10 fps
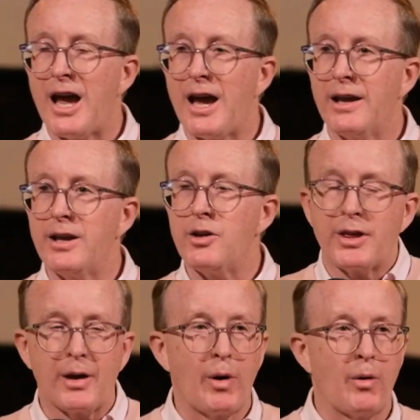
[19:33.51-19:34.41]
You
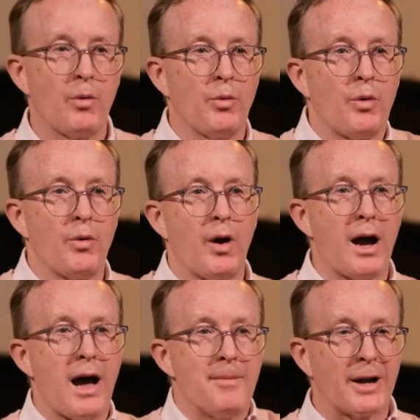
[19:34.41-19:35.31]
think, well,
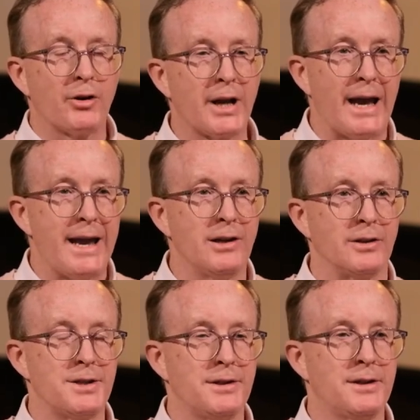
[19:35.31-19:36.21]
am I going to get healed?
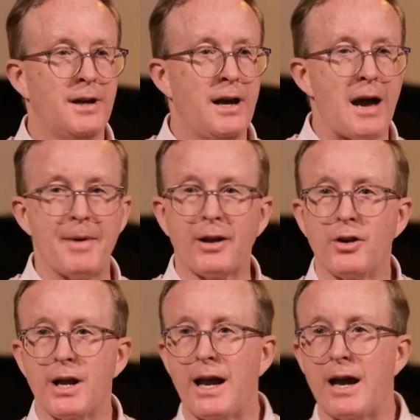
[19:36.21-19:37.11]
Am I going to
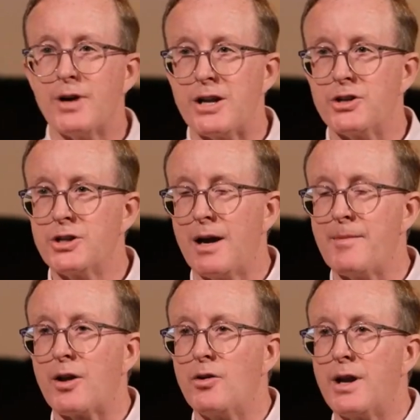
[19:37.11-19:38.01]
get rich? Am I
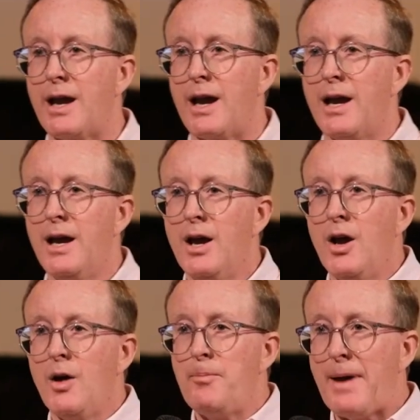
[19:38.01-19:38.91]
going to get
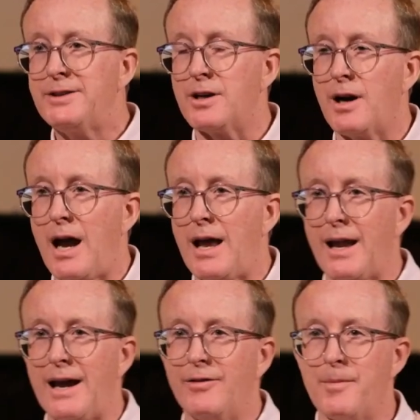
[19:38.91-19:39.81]
better at
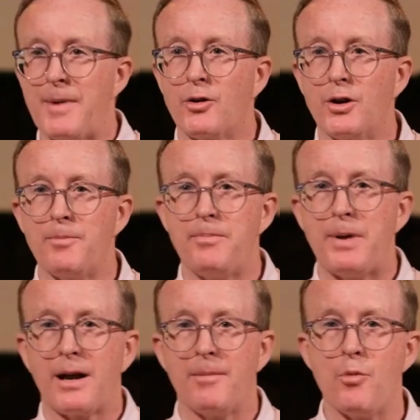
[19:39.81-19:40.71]
life? Am I going to
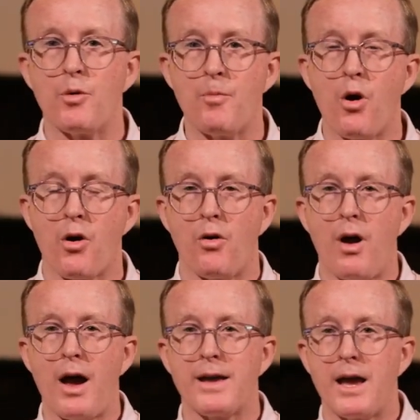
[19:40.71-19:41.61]
become more moral?
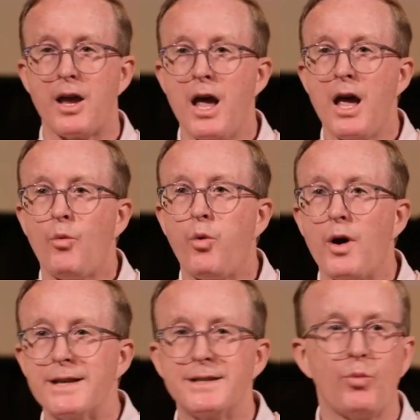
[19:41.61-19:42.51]
What
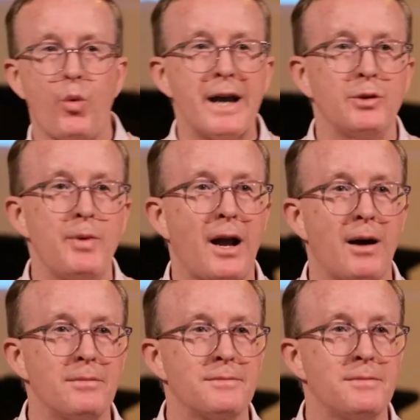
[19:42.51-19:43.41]
is, why do we
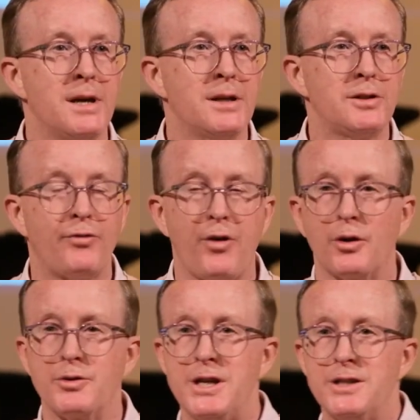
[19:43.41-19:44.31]
come to follow
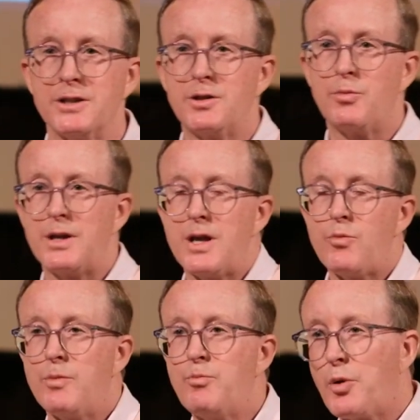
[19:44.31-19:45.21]
Jesus? Do we, we
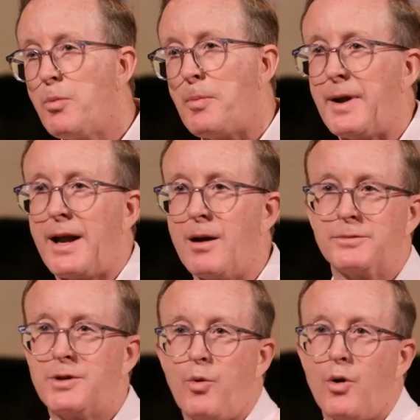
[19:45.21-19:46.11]
probably come to
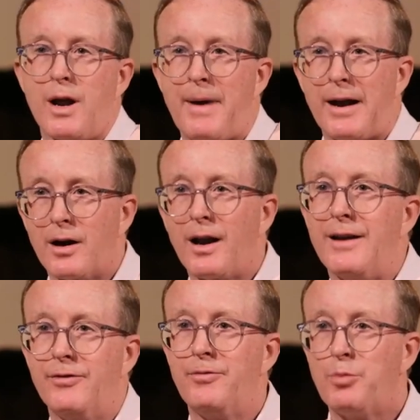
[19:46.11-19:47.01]
want a better life,
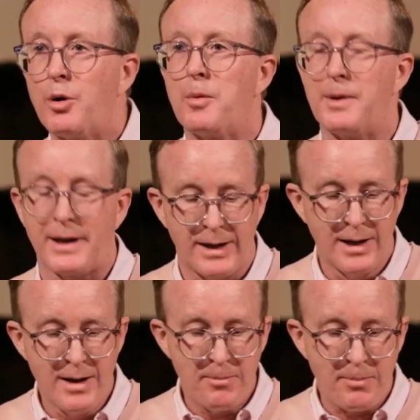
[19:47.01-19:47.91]
probably.
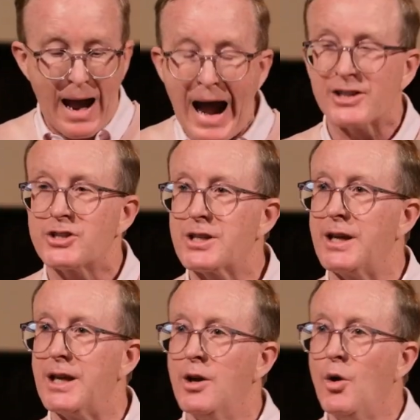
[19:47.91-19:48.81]
But actually,
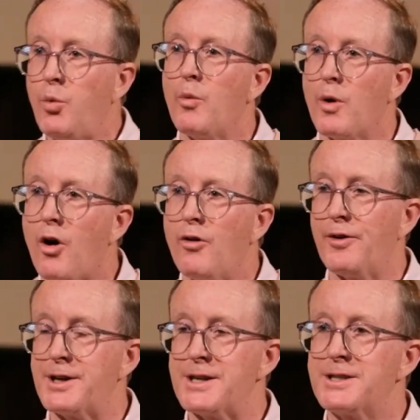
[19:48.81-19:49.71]
what we're
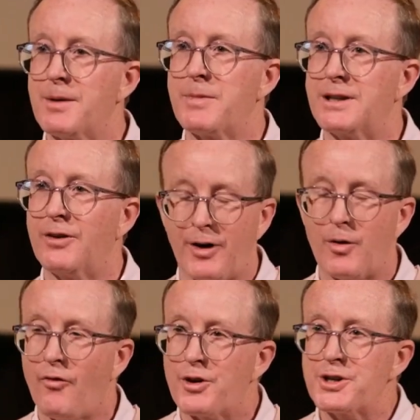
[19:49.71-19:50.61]
offered is something different.
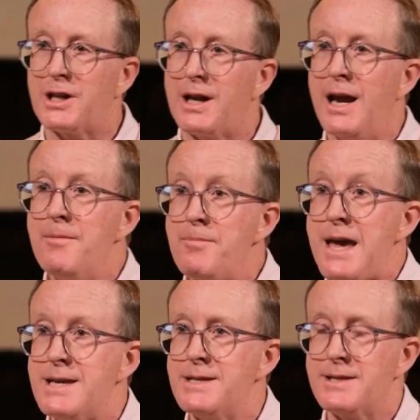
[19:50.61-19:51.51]
Firstly,
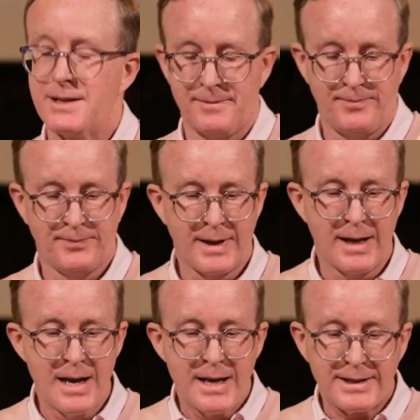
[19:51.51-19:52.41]
peace.
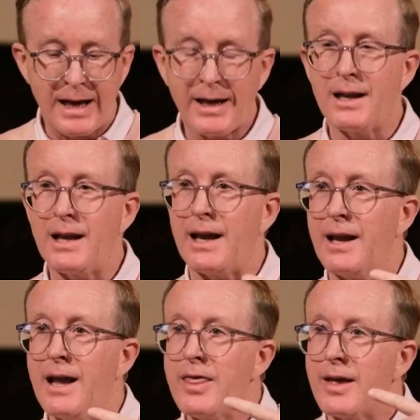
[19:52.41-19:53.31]
Secondly,
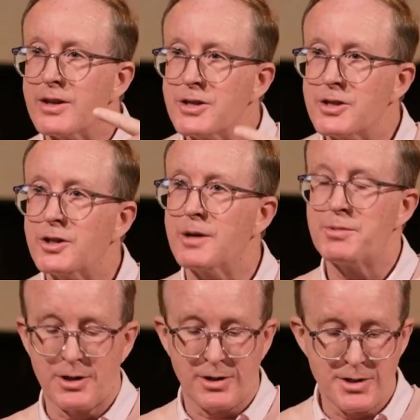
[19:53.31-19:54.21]
that the
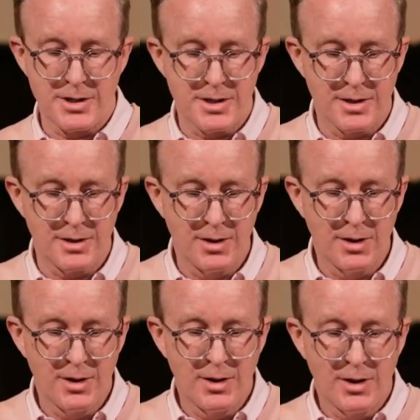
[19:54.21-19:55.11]
scriptures,
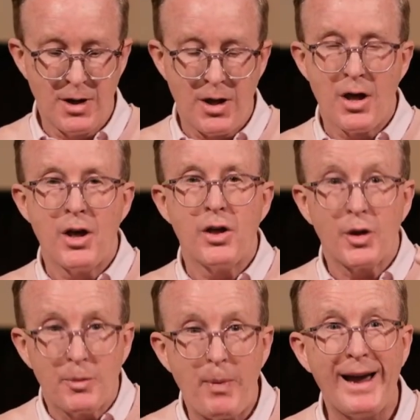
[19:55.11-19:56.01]
the
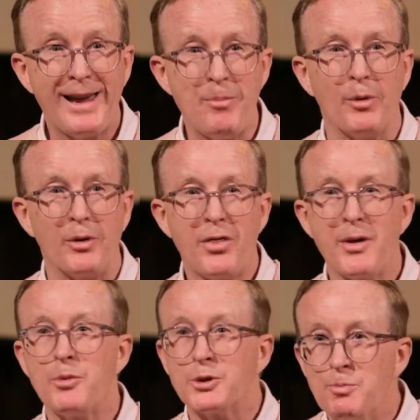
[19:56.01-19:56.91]
Bible, the
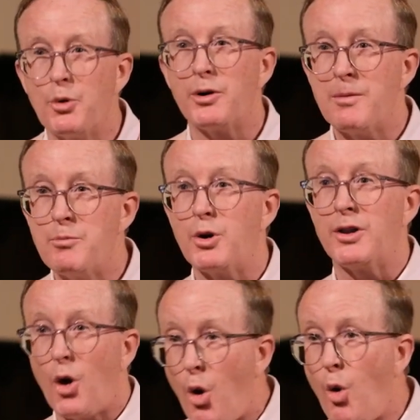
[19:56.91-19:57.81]
most boring book in the
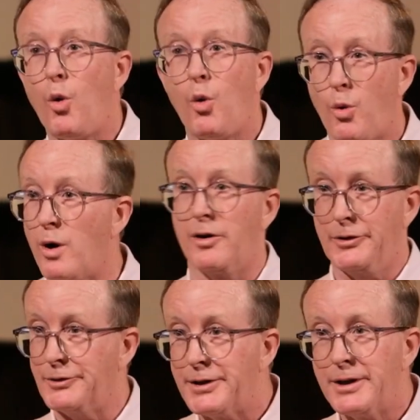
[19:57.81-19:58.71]
whole
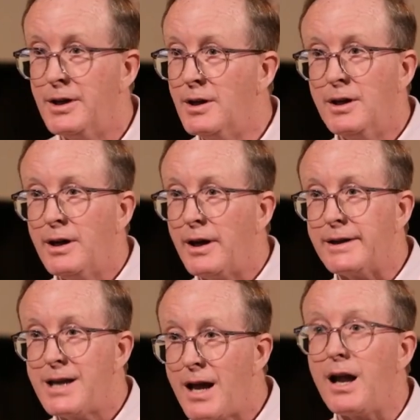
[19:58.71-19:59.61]
world,
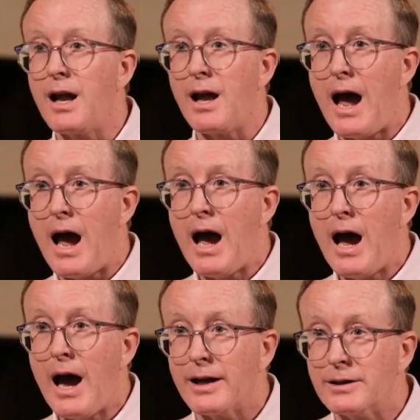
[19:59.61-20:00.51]
until
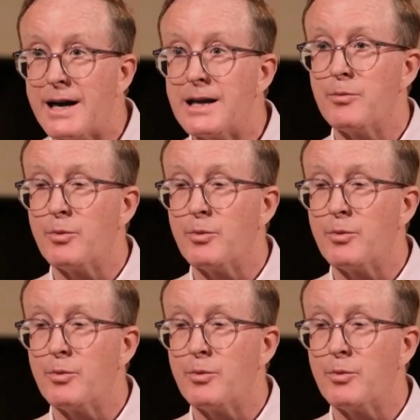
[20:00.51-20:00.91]
I read it with